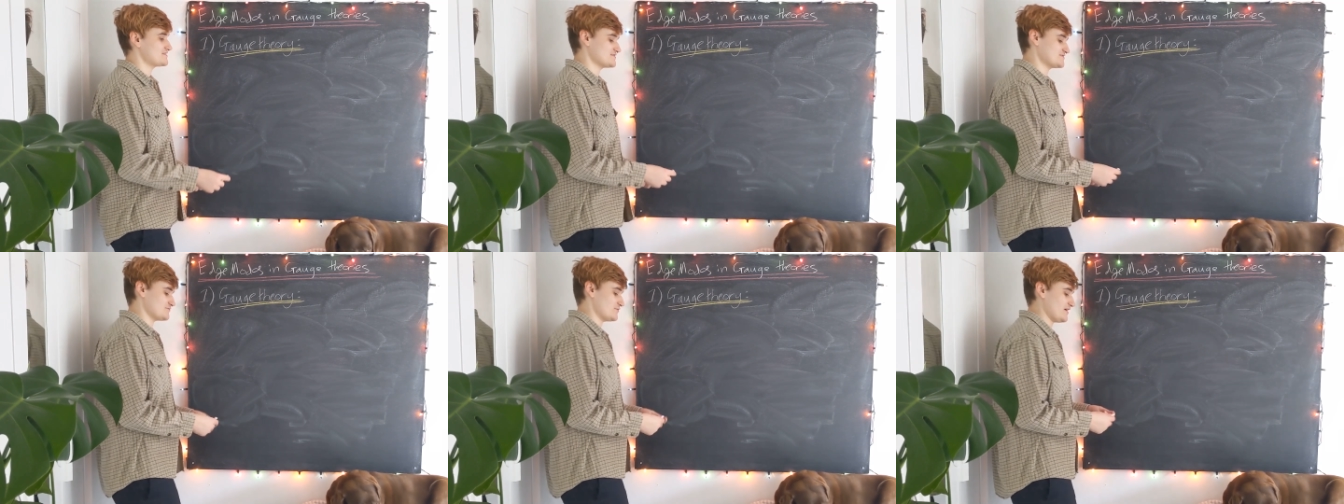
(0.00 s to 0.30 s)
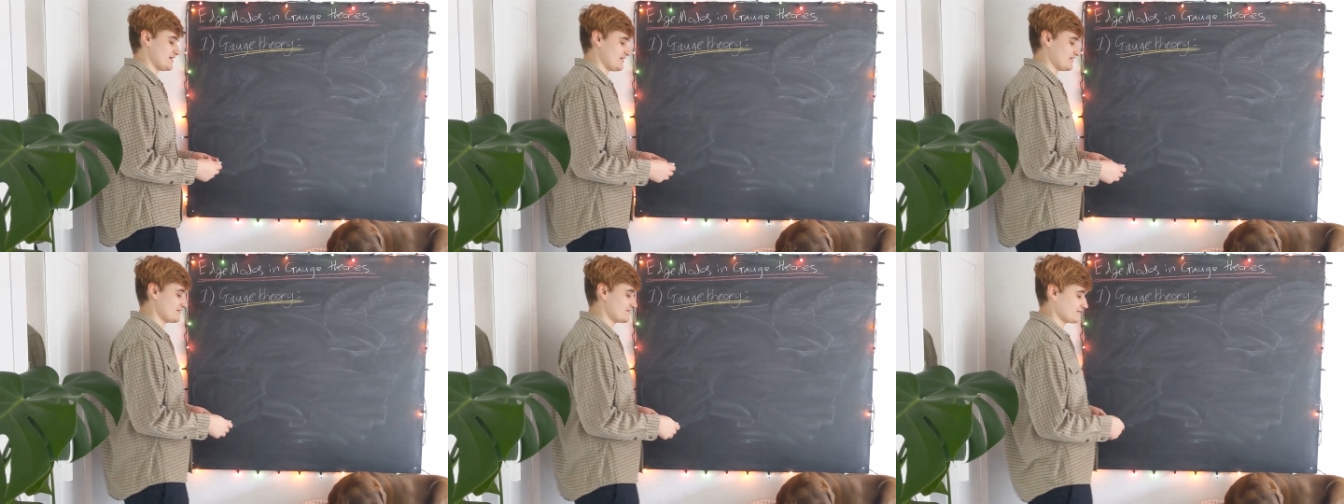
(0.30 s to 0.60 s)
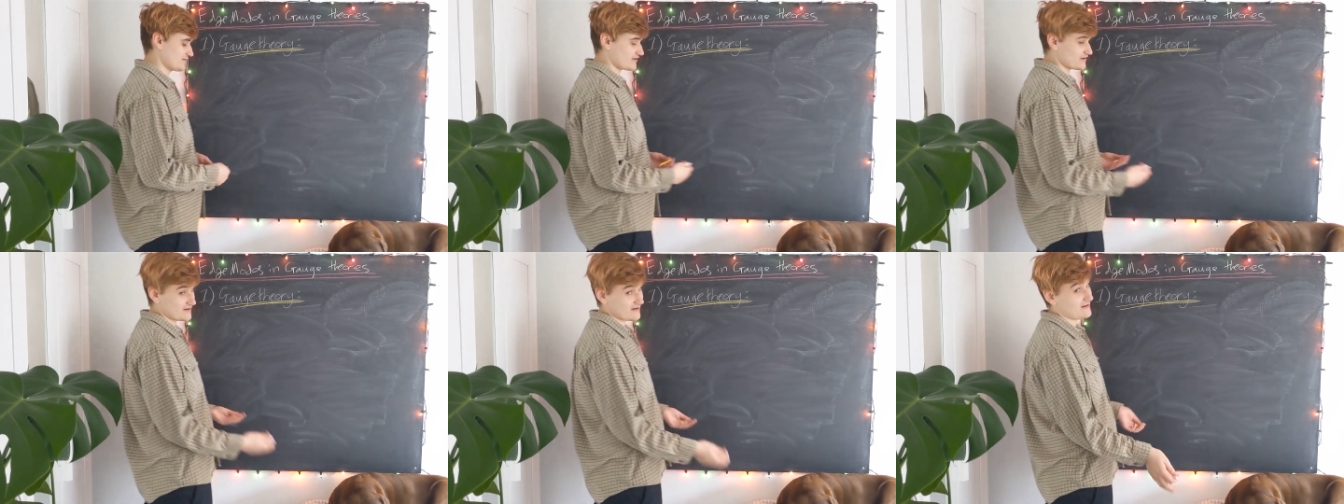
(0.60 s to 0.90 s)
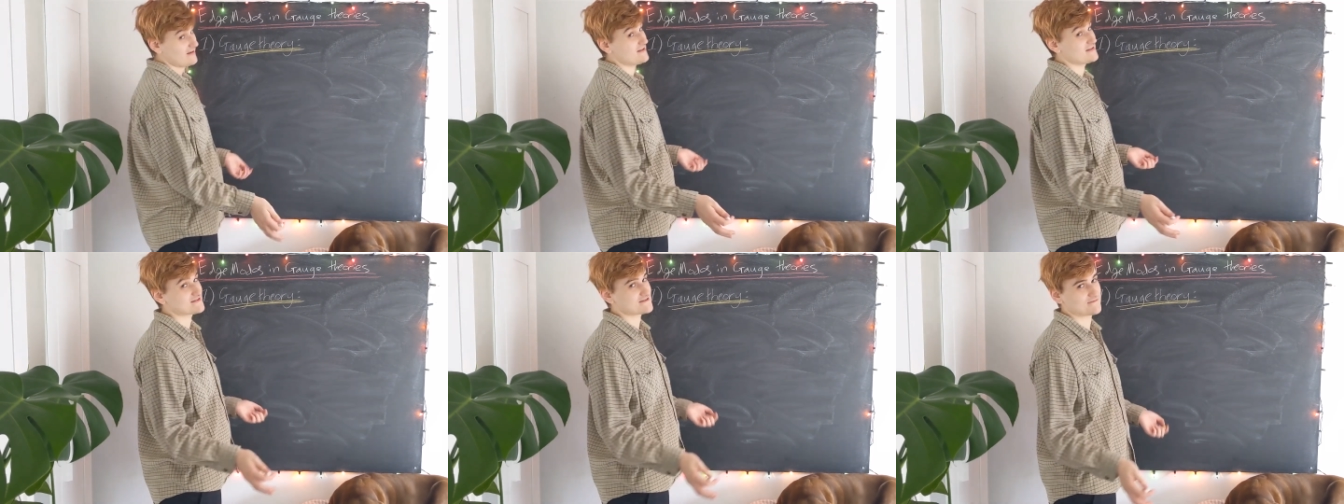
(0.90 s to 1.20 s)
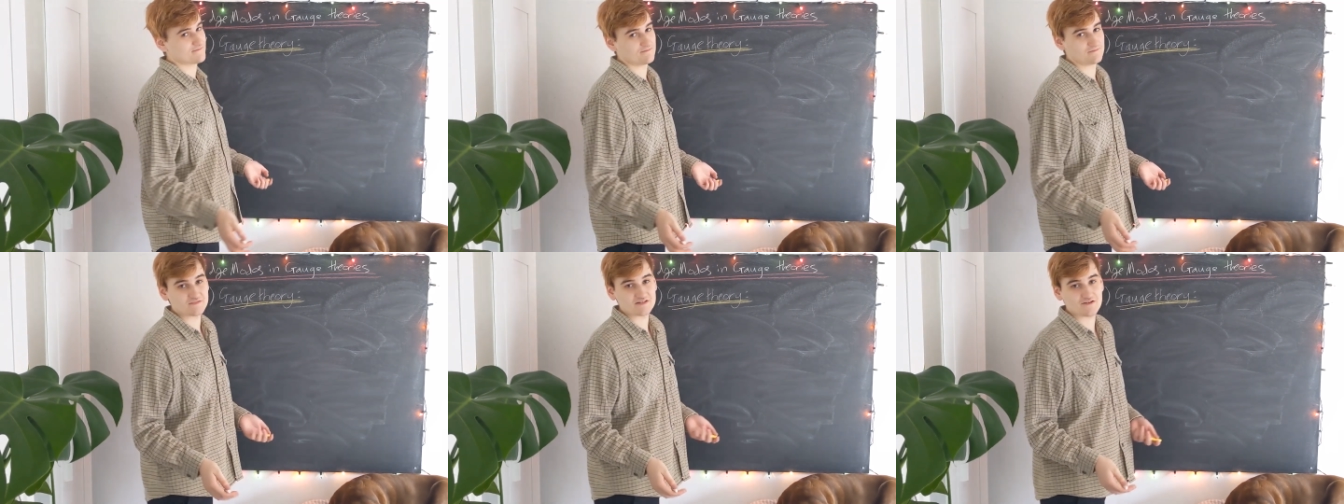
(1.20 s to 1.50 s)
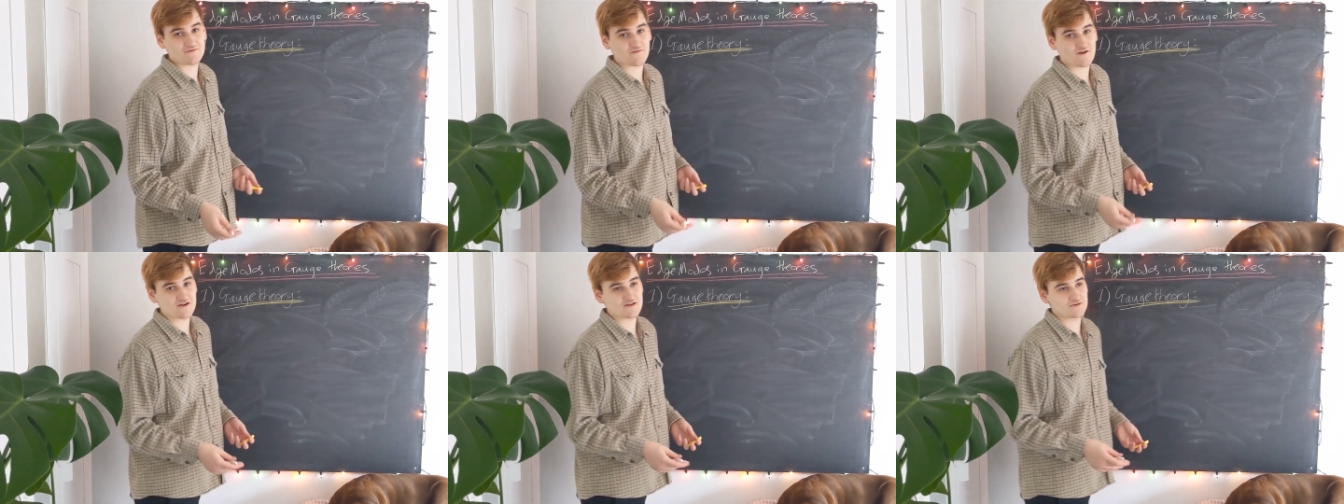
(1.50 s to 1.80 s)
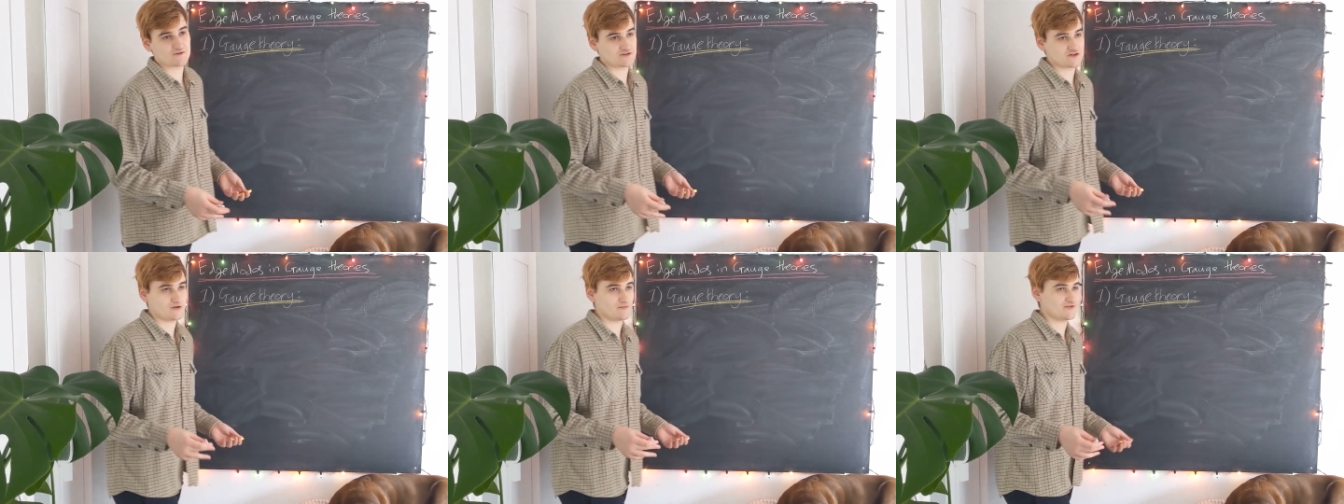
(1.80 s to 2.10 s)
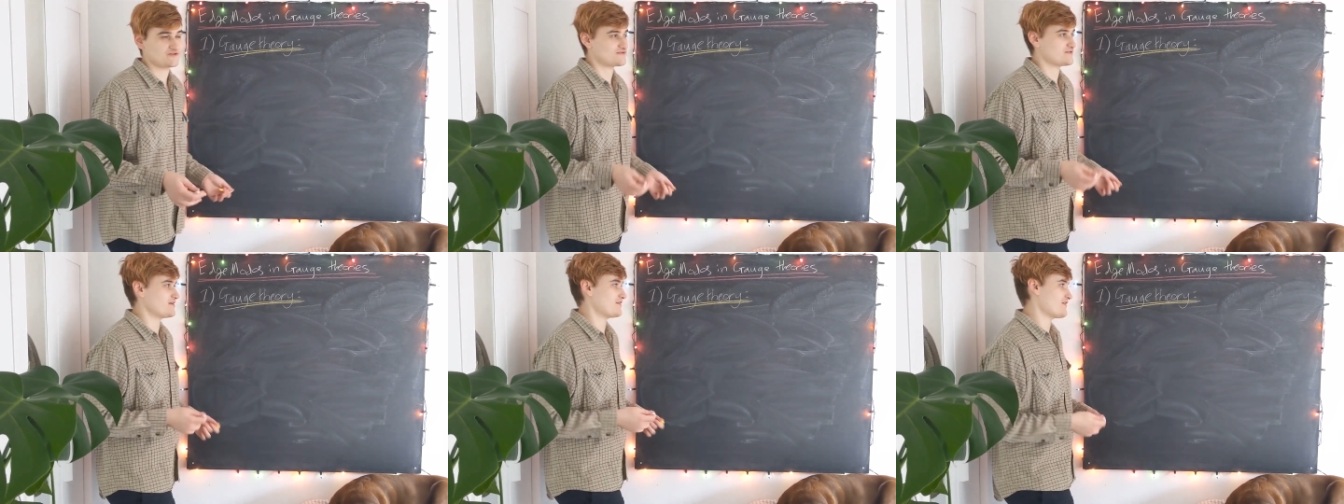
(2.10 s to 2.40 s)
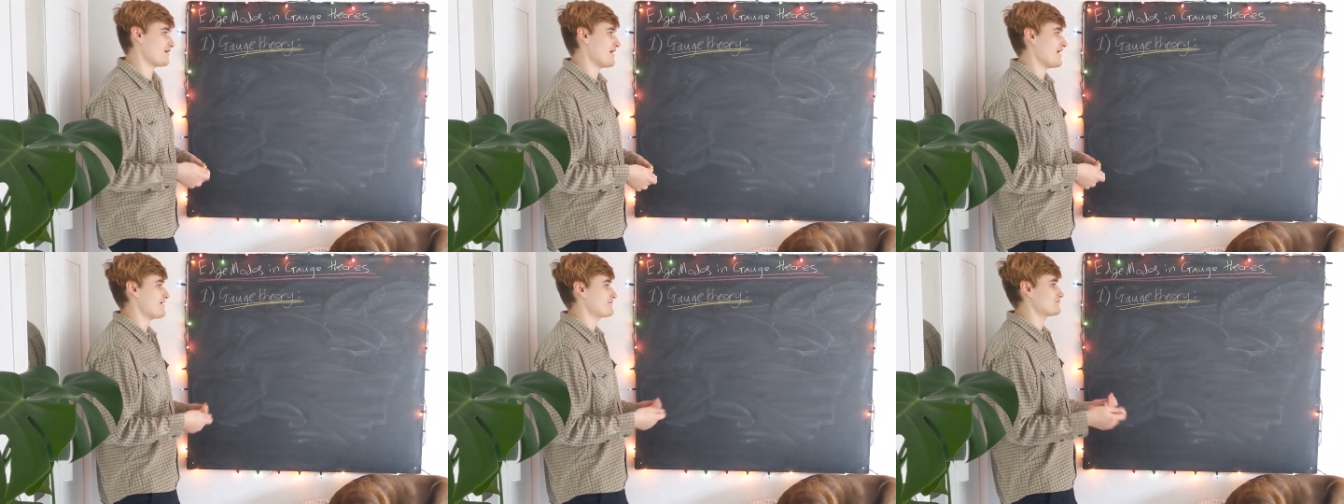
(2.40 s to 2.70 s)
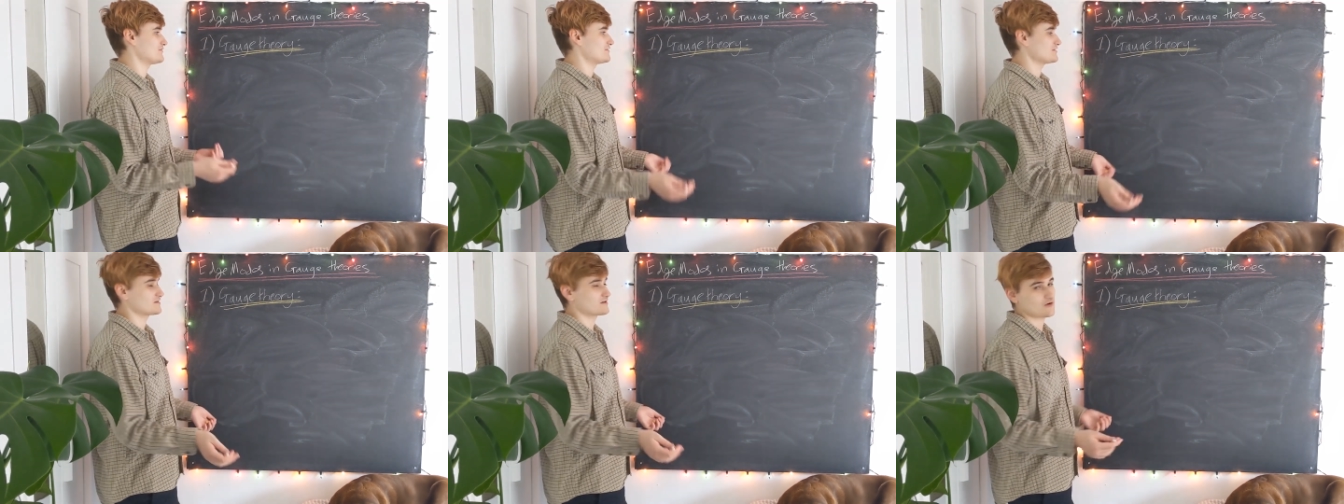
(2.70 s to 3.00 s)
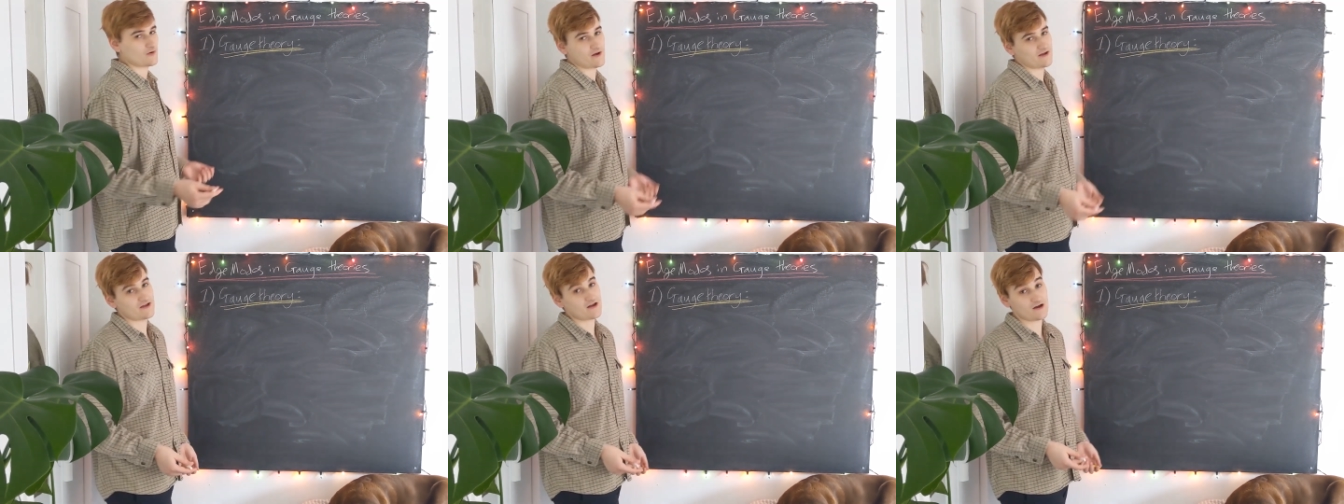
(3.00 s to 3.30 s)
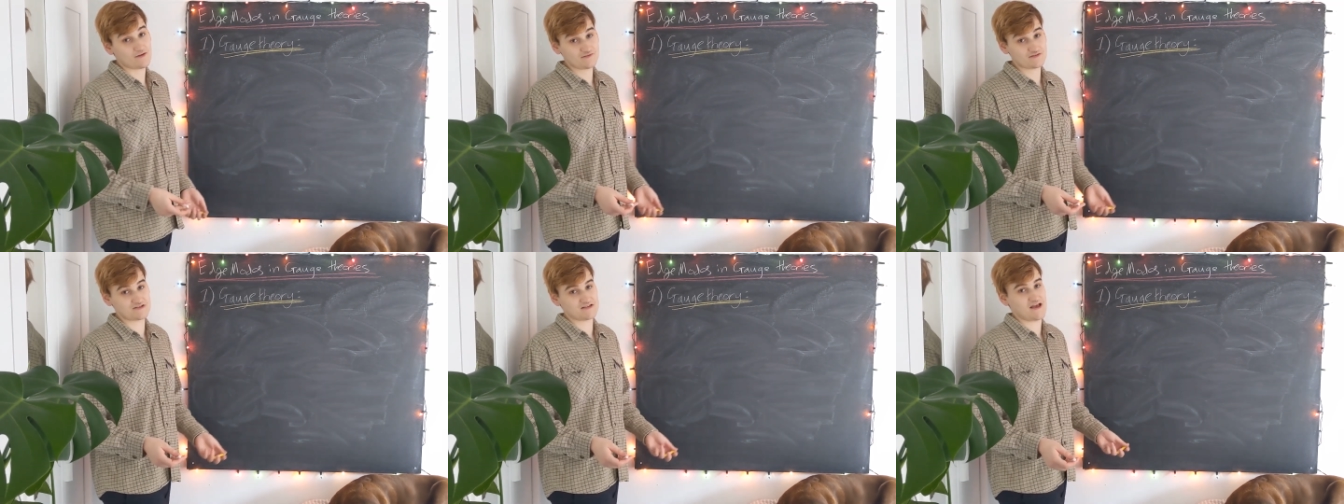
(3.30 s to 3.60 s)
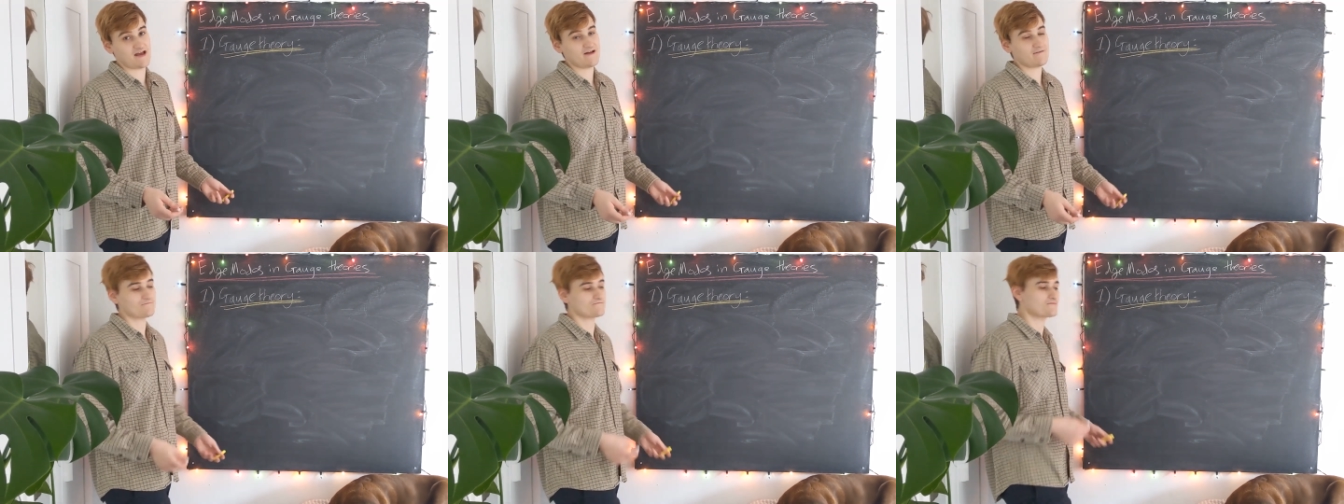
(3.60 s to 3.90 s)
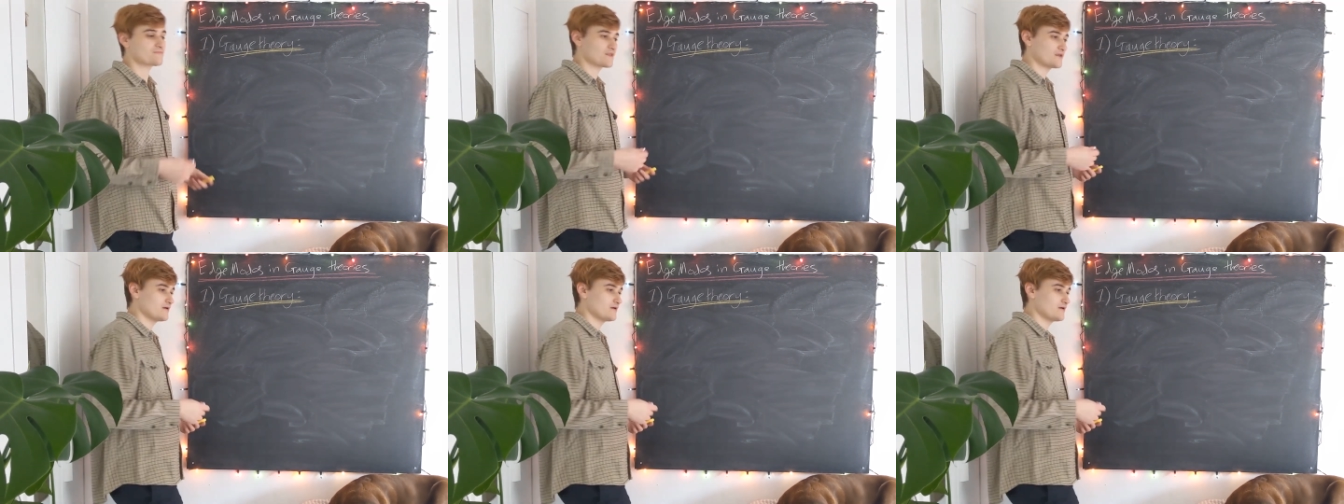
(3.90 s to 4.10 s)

as we're going to need some differential geometry that I haven't quite covered yet.